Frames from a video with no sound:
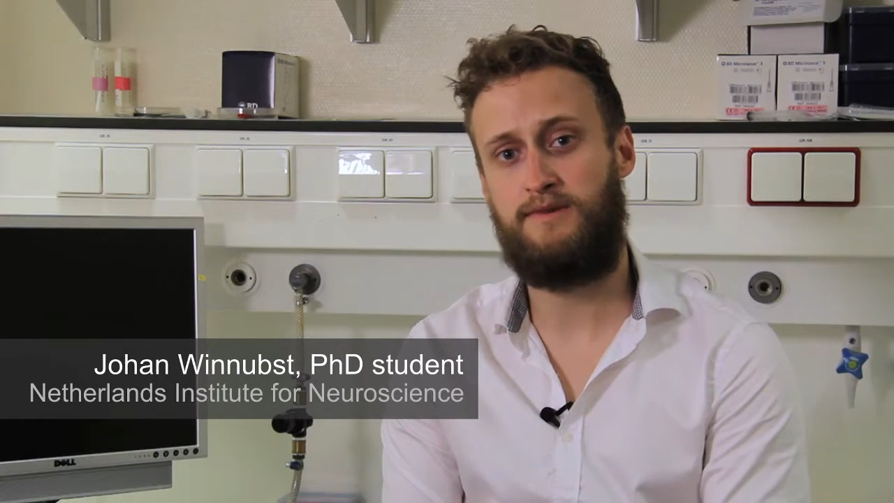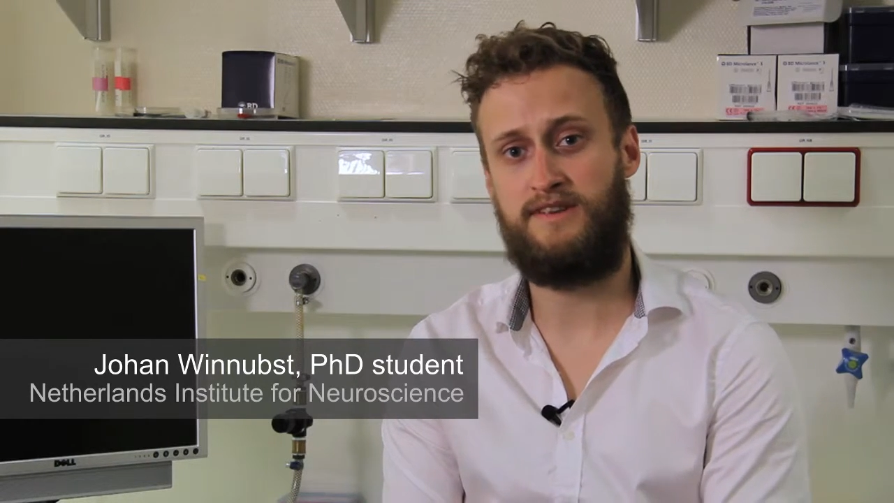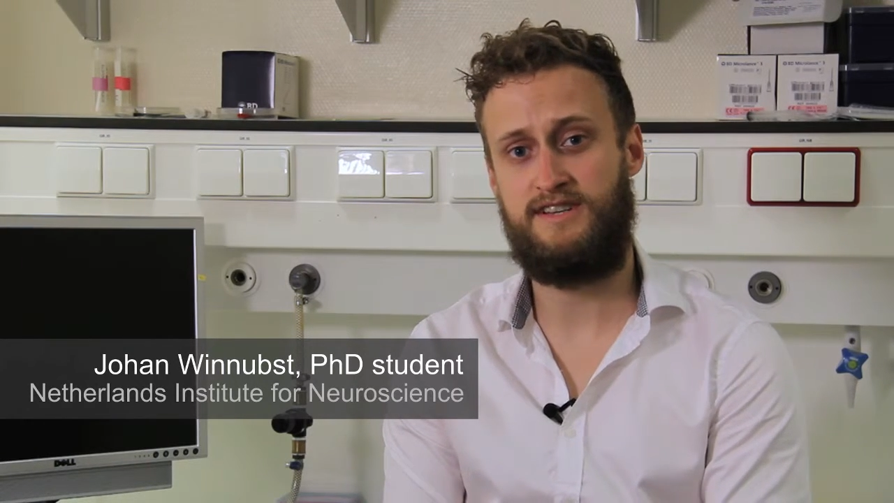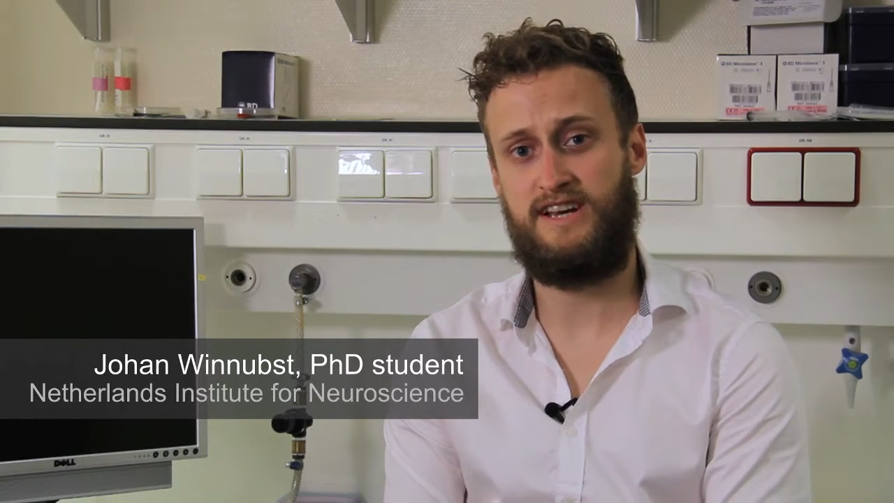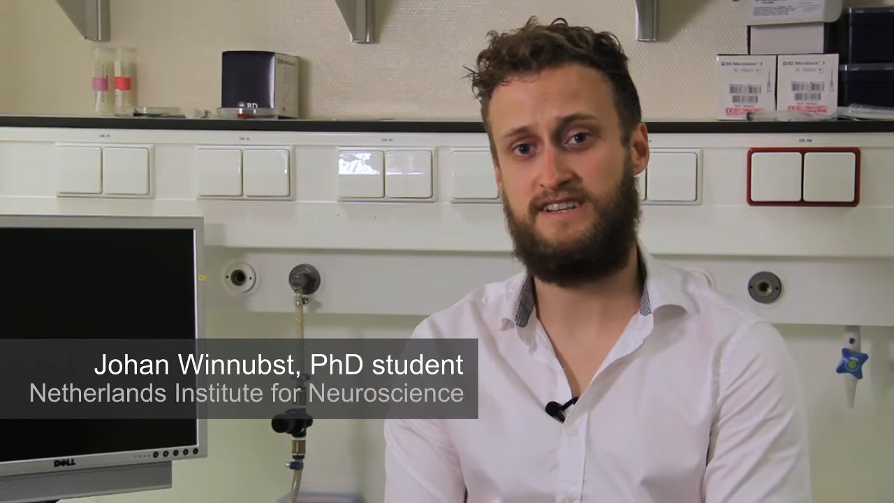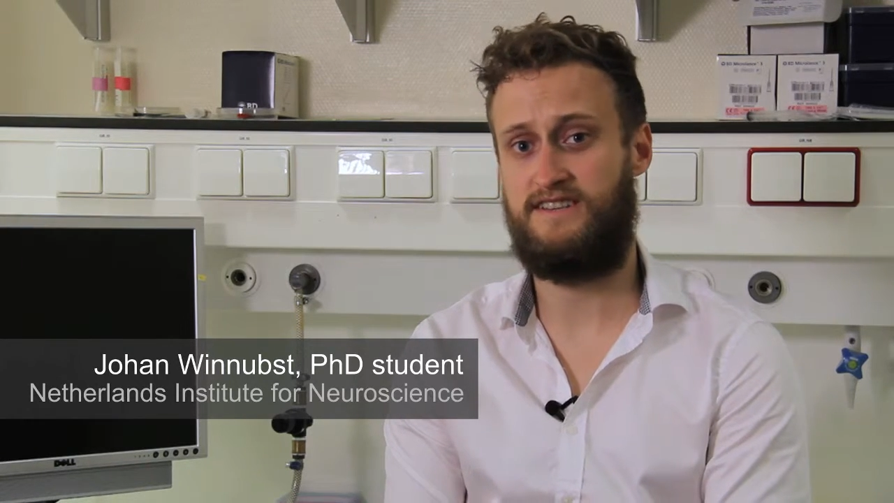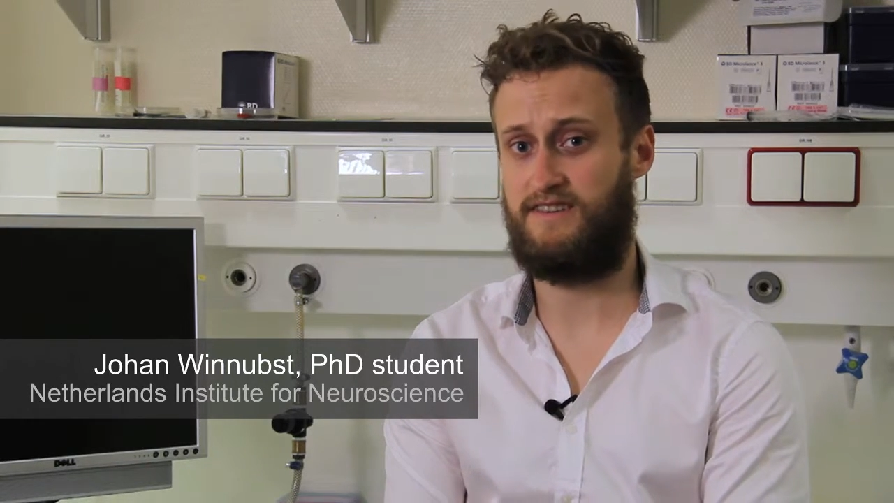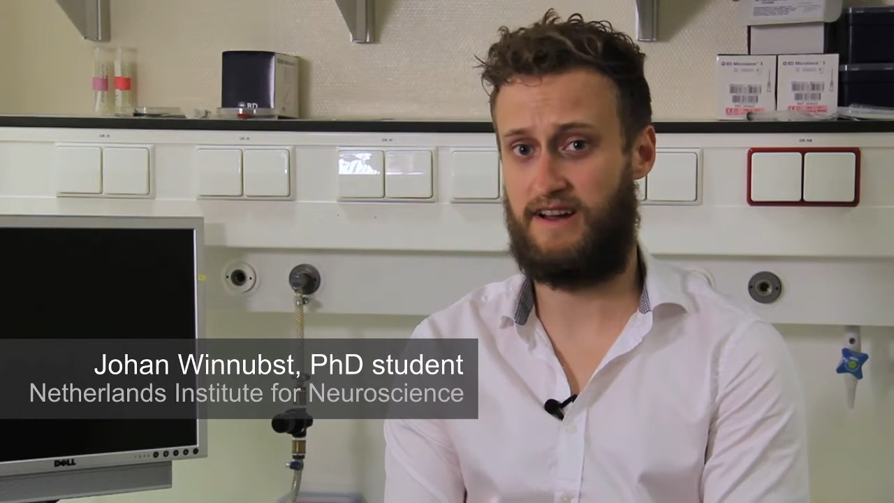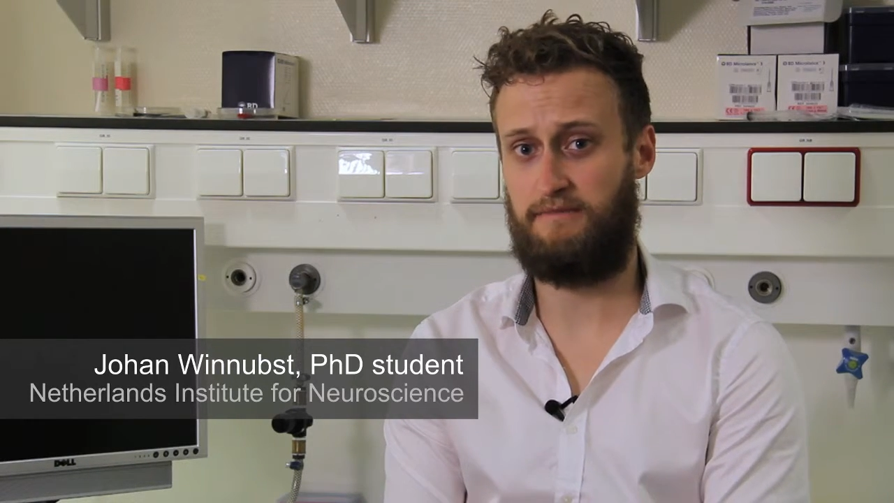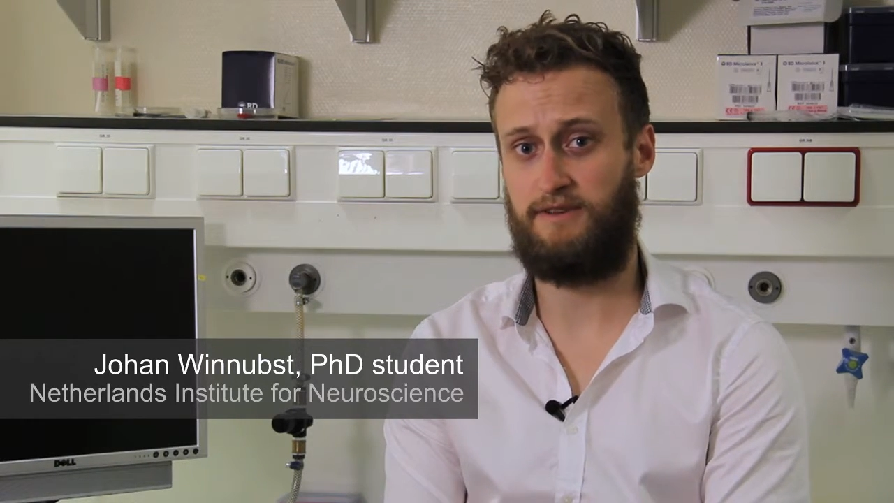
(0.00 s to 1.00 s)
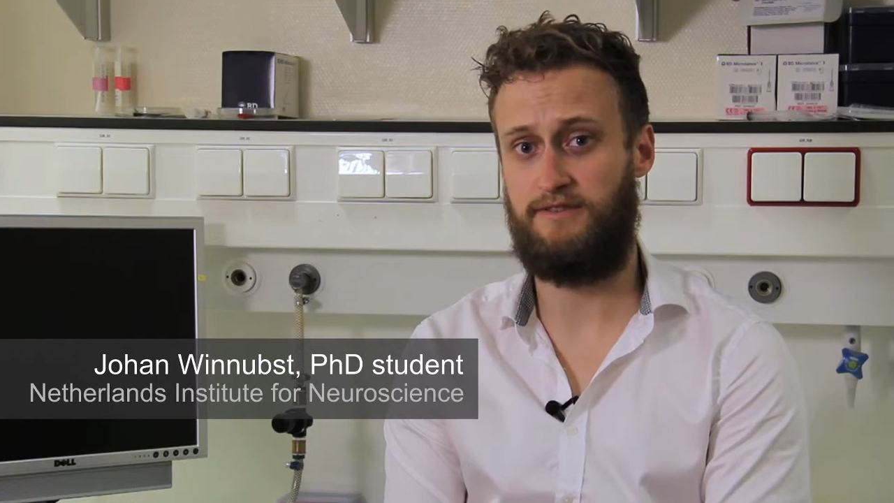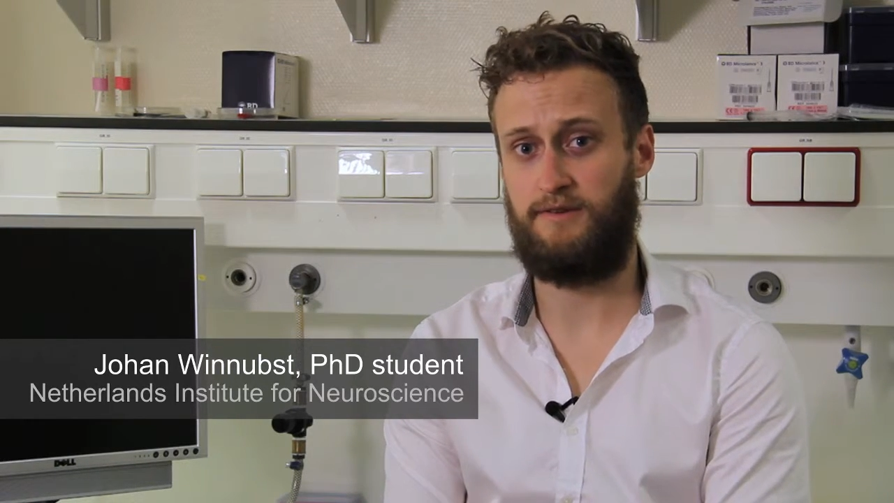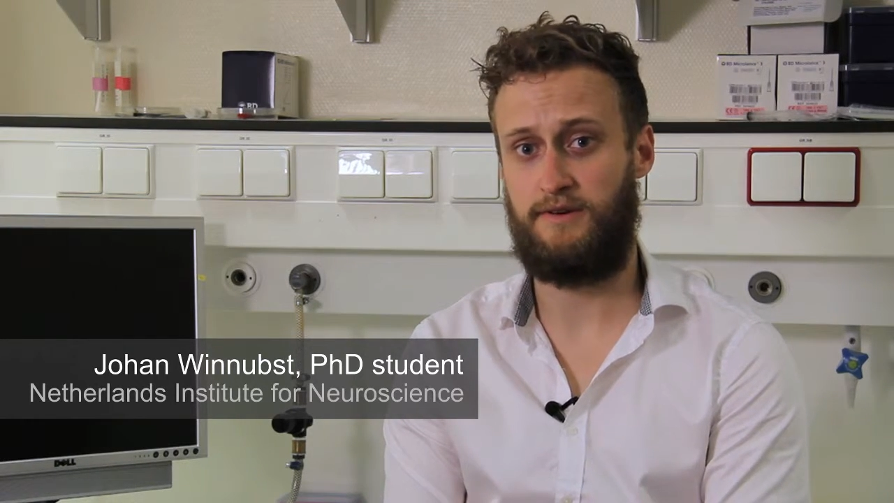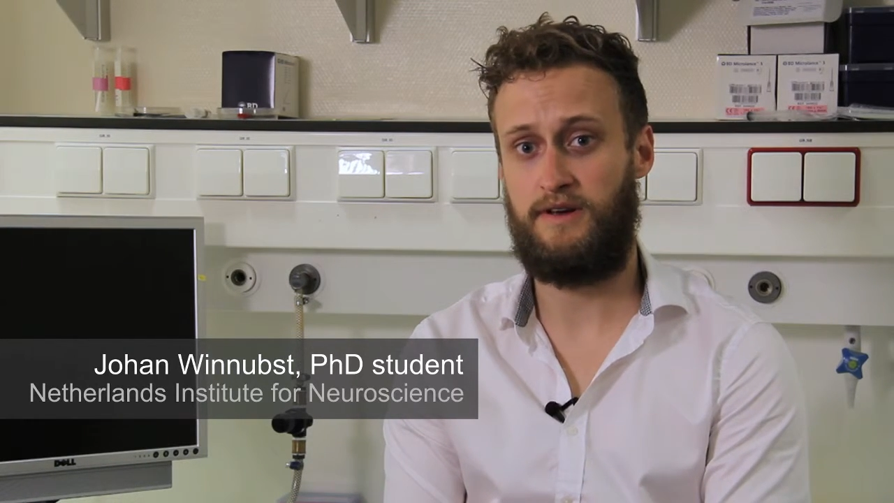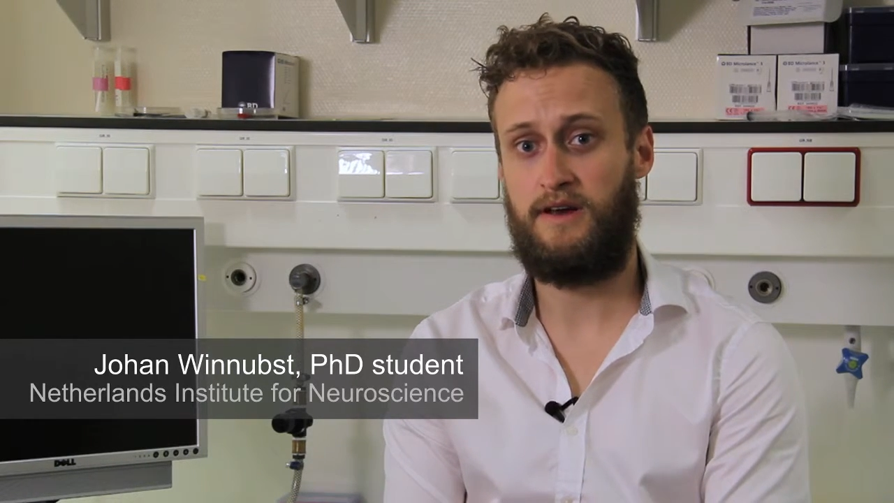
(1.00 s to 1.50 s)
with a change in their
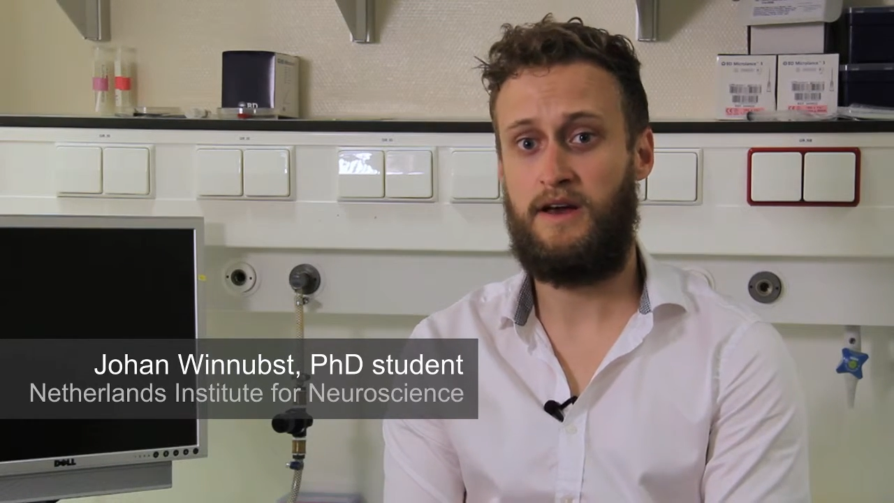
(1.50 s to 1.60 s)
amplitude.